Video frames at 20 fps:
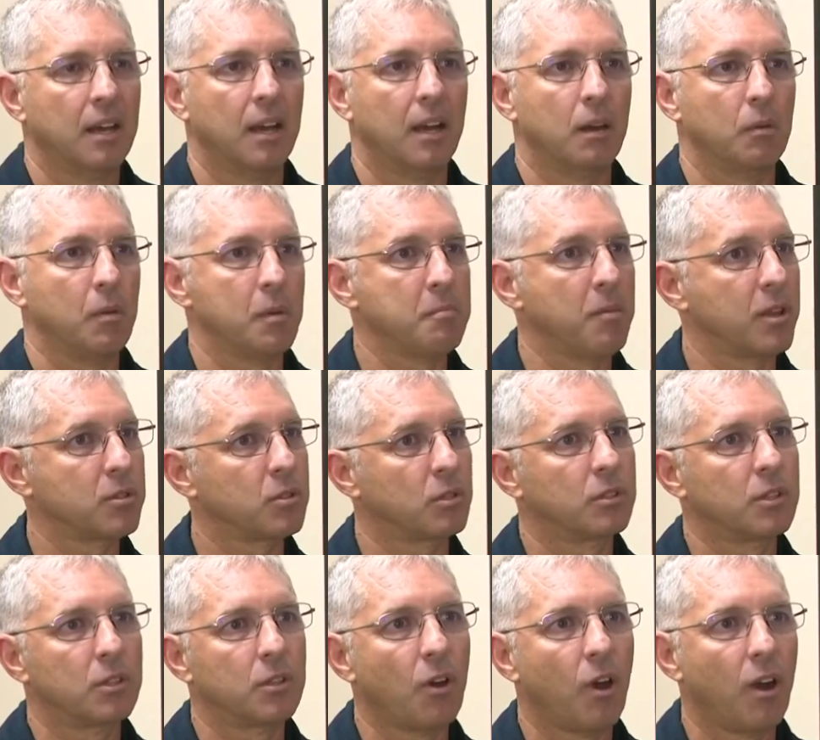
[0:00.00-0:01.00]
uh, we
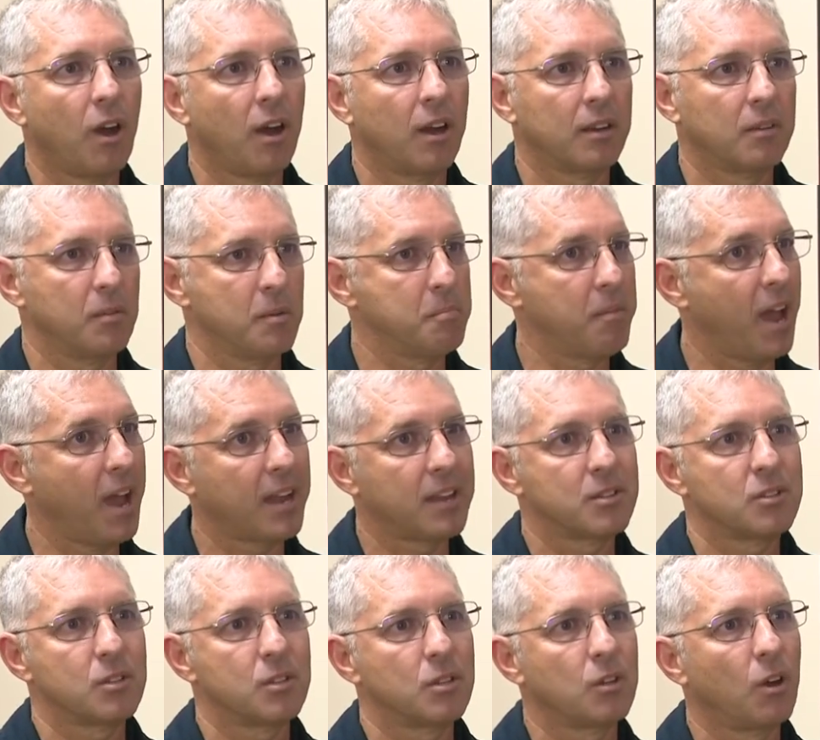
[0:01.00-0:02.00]
muzzled the dog, we
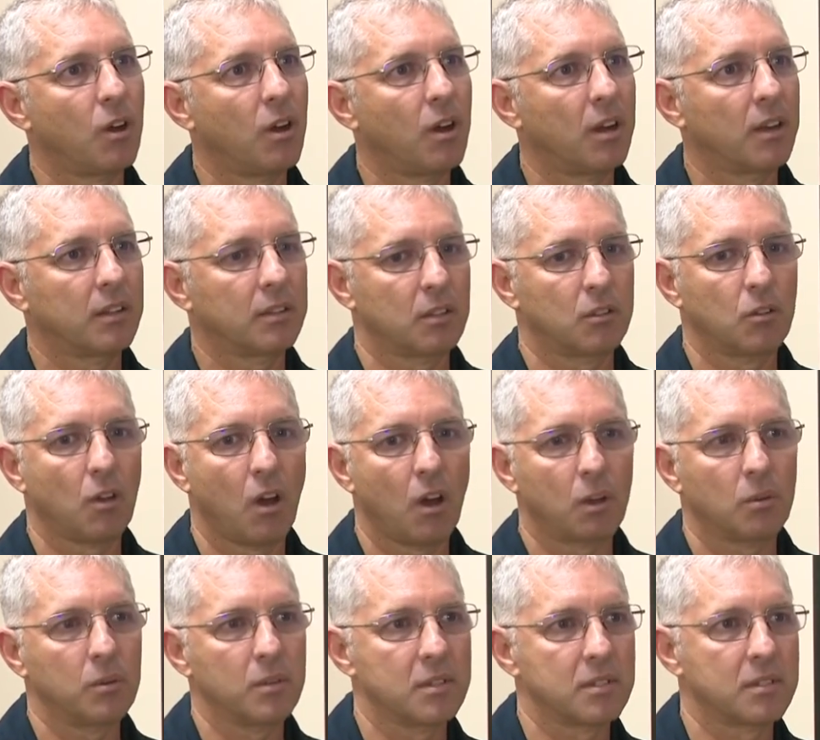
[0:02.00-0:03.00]
packaged the dog. The
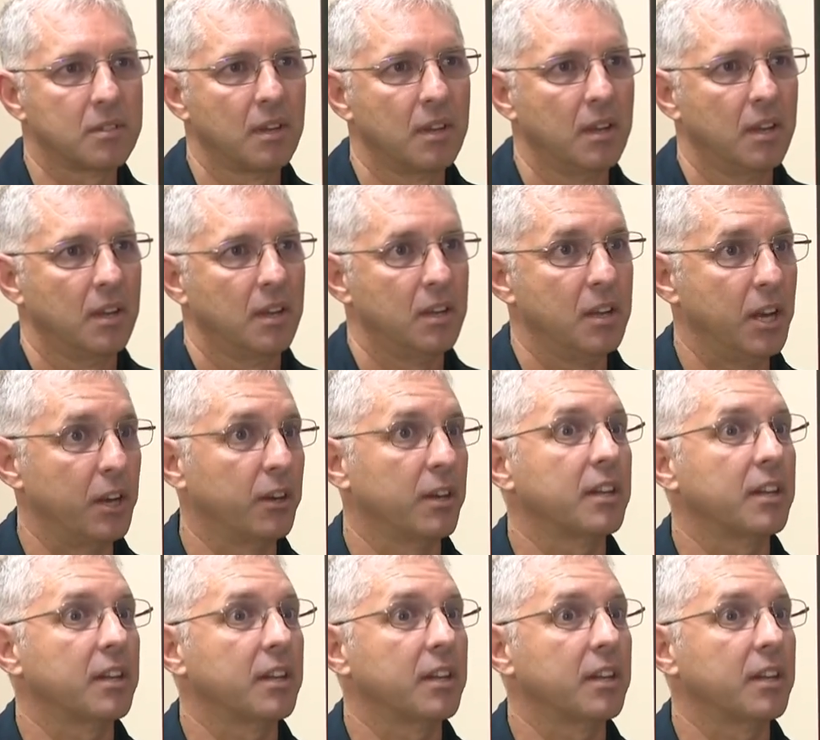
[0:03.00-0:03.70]
dog was near